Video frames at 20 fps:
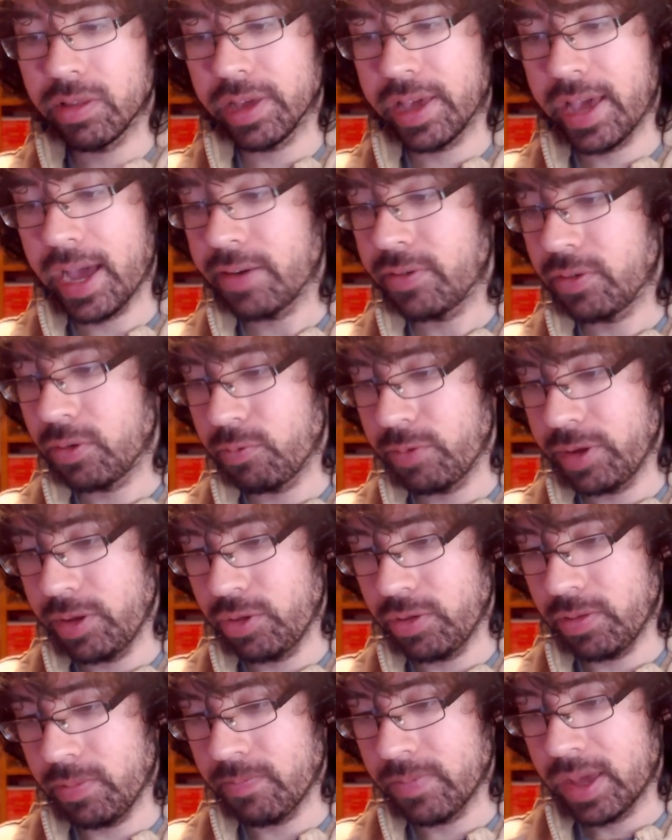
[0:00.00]
the Kanto
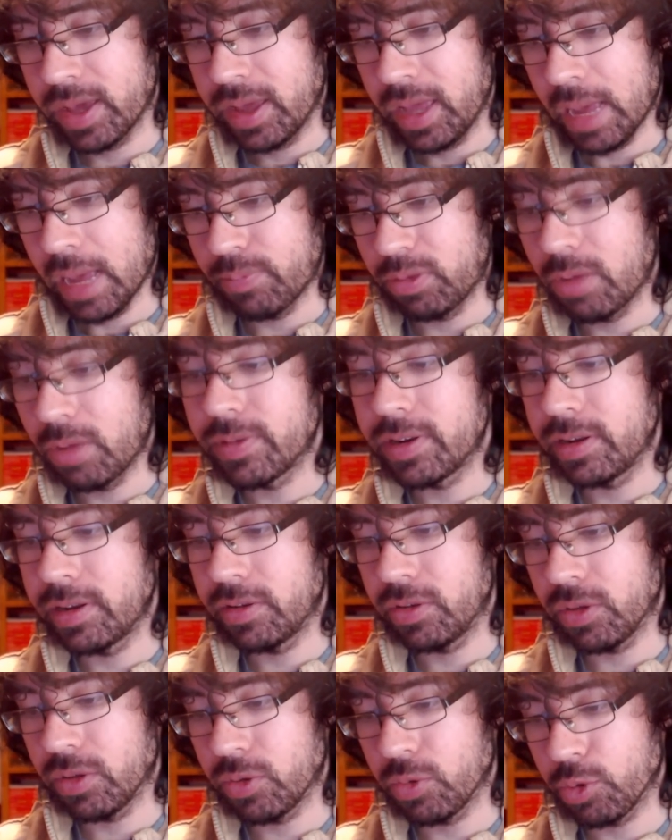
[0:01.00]
region, and plummeted
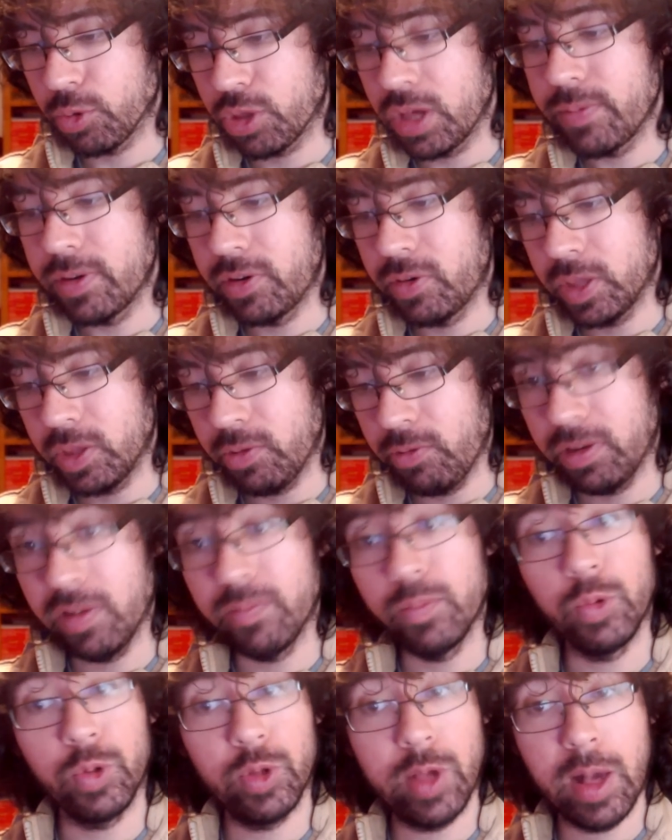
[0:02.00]
into the Toshima district of
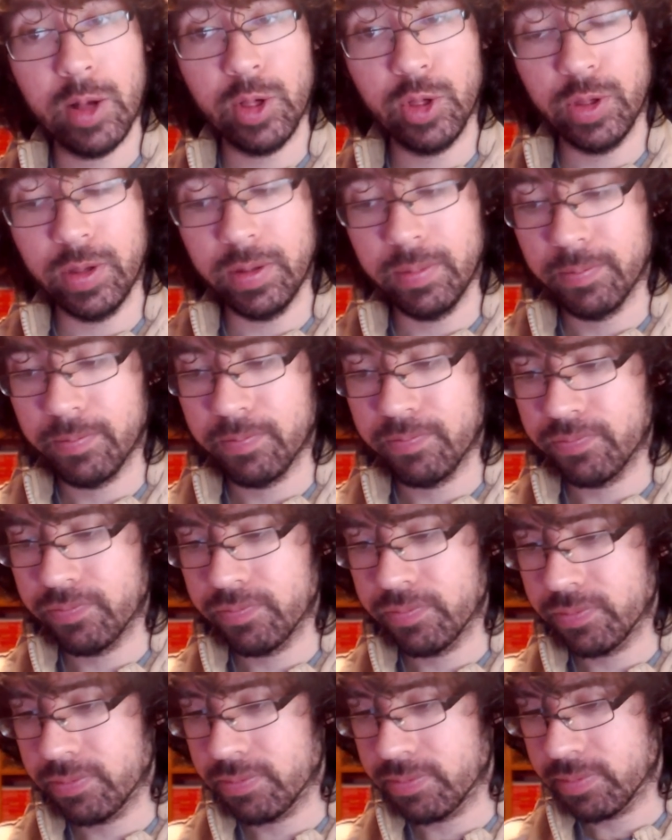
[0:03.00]
Musashi
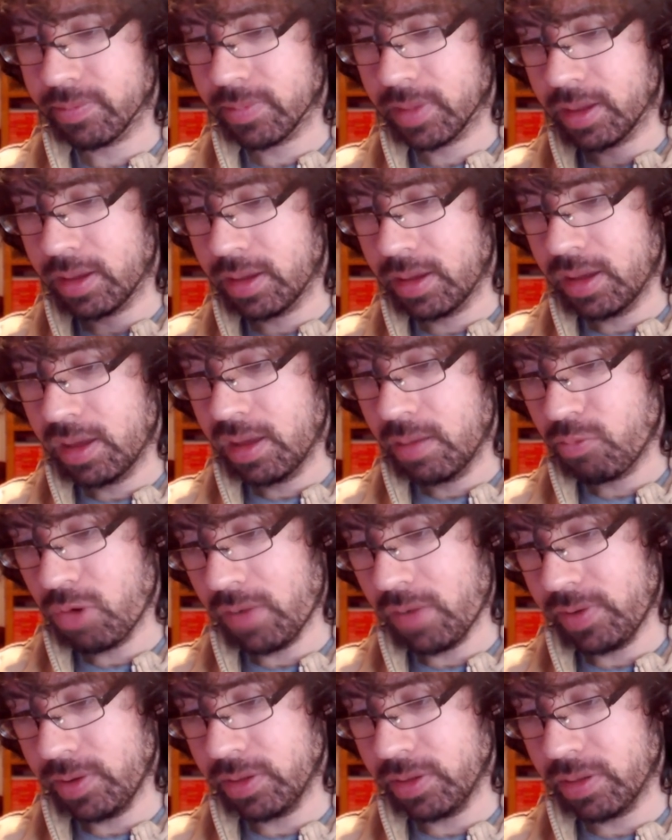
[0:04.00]

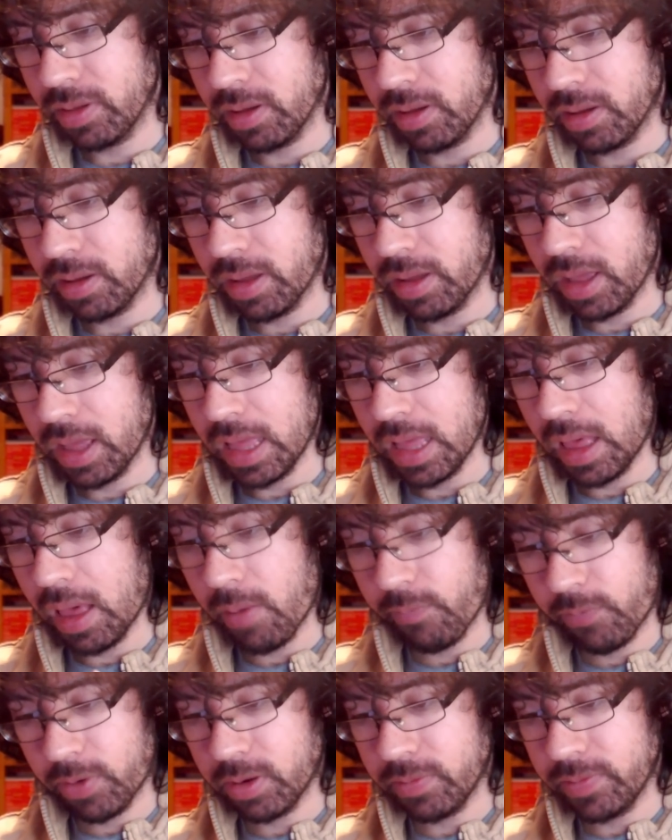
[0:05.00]
province,
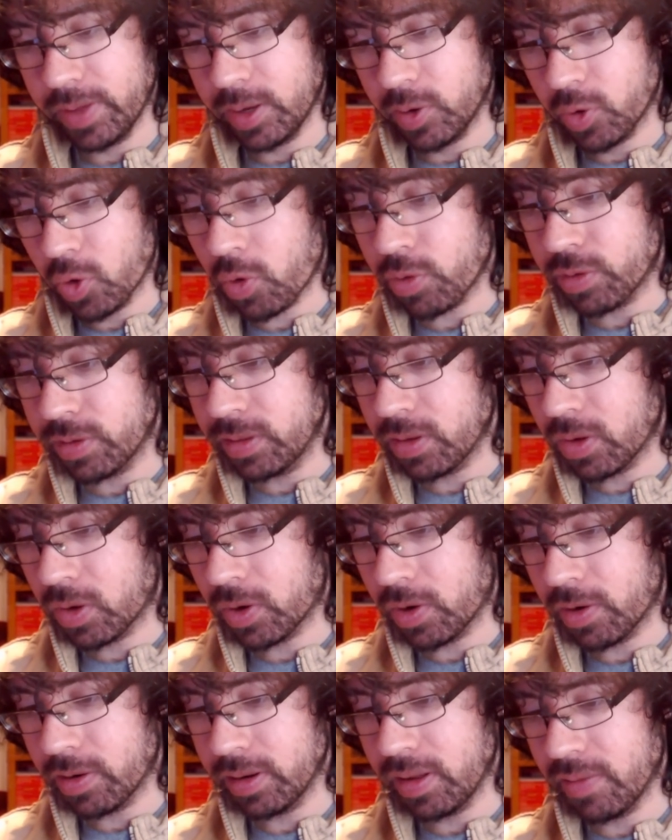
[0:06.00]
effectively cursing the
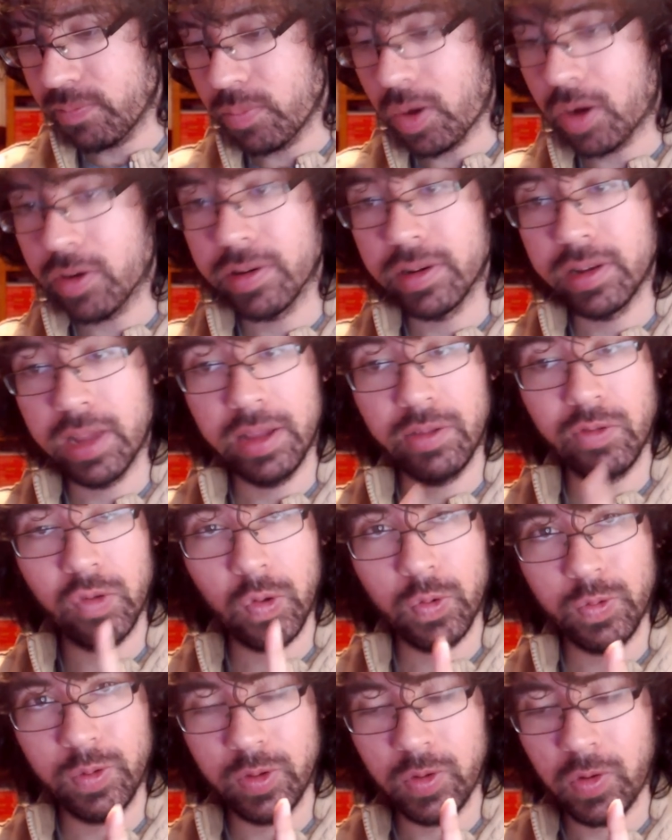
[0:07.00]
heart of modern day
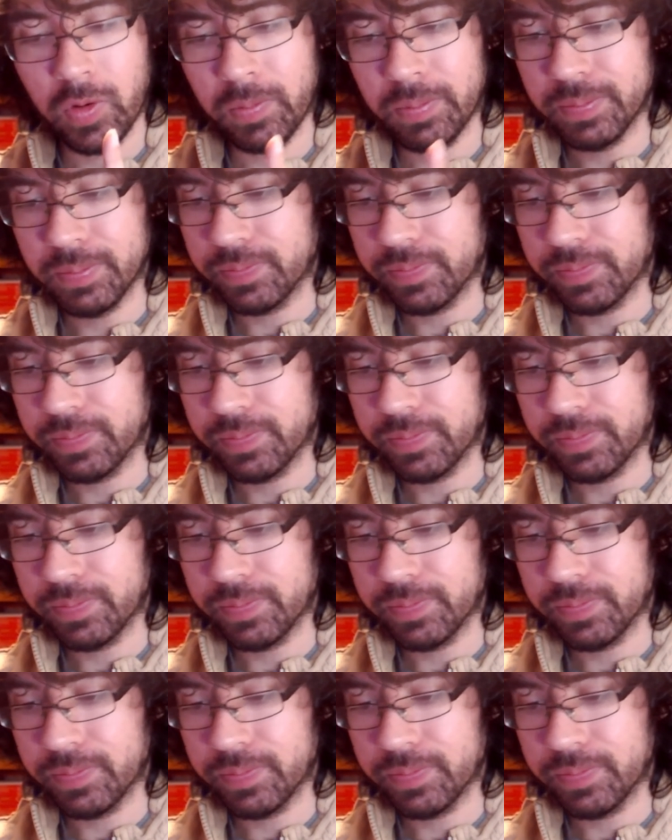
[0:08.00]
Tokyo.